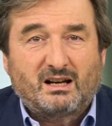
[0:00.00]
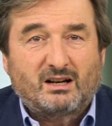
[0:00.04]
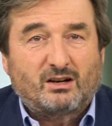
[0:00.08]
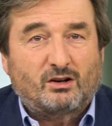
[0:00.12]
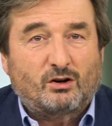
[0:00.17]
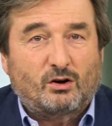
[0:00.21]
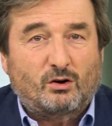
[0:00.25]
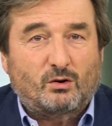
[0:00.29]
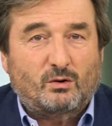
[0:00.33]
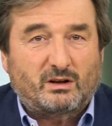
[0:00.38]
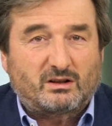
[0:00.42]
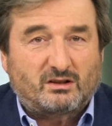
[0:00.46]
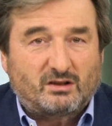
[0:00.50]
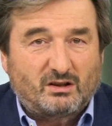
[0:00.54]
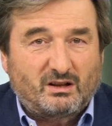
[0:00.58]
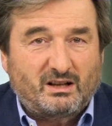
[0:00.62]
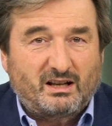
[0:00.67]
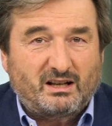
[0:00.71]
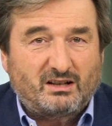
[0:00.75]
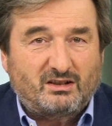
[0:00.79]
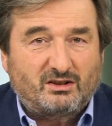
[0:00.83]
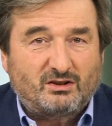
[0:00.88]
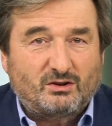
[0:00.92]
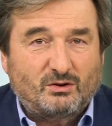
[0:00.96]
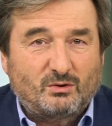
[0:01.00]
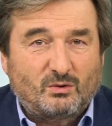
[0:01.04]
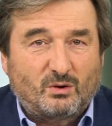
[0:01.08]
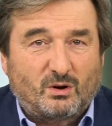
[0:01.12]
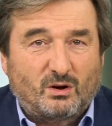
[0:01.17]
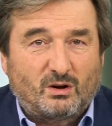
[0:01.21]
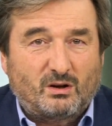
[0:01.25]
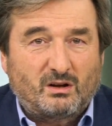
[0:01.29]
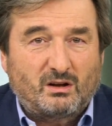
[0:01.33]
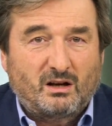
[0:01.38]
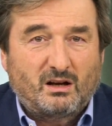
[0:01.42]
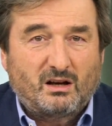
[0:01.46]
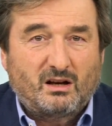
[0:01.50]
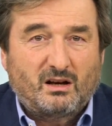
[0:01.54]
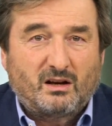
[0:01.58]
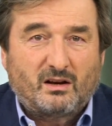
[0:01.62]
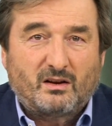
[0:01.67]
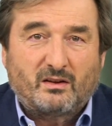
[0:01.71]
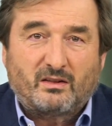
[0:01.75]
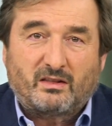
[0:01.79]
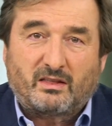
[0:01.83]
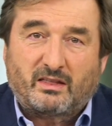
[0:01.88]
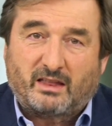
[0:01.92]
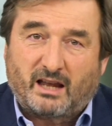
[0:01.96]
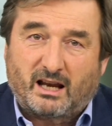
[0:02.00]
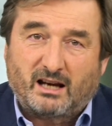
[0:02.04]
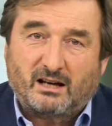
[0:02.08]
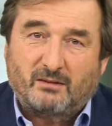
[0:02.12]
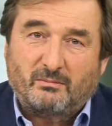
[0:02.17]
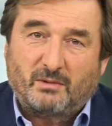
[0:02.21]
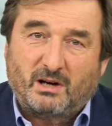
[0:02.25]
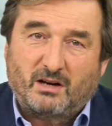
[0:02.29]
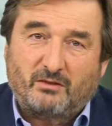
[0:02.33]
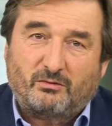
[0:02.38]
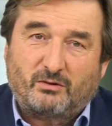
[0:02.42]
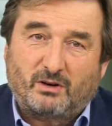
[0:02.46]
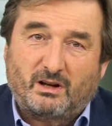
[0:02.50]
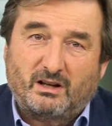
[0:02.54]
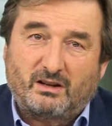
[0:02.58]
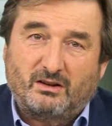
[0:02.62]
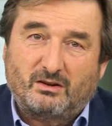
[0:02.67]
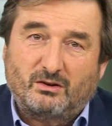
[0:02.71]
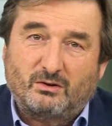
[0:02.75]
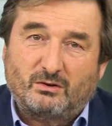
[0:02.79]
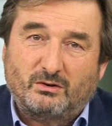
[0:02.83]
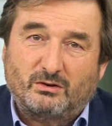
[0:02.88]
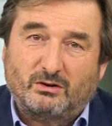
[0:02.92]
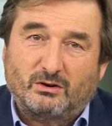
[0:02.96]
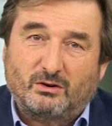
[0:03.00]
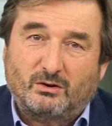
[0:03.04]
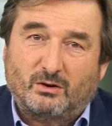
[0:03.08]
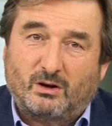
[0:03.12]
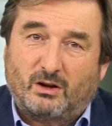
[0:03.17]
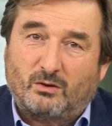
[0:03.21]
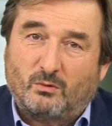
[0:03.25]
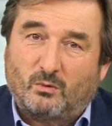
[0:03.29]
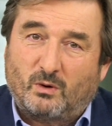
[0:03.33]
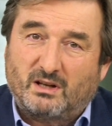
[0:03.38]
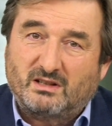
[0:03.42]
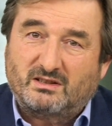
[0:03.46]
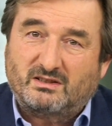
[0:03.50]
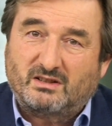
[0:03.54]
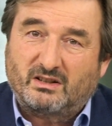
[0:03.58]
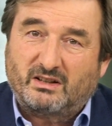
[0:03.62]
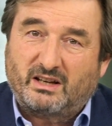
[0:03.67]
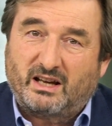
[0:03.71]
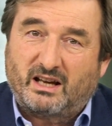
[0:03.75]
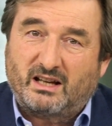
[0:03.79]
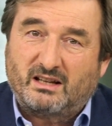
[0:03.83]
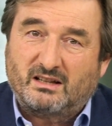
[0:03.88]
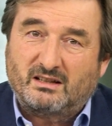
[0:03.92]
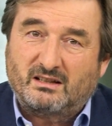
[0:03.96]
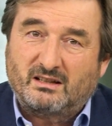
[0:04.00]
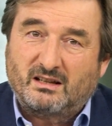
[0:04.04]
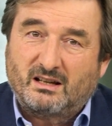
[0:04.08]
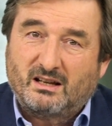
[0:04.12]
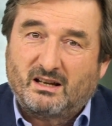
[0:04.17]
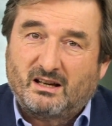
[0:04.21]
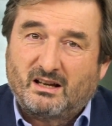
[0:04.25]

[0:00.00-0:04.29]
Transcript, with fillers: congratulate you all, thank my friend Nuno, and once again,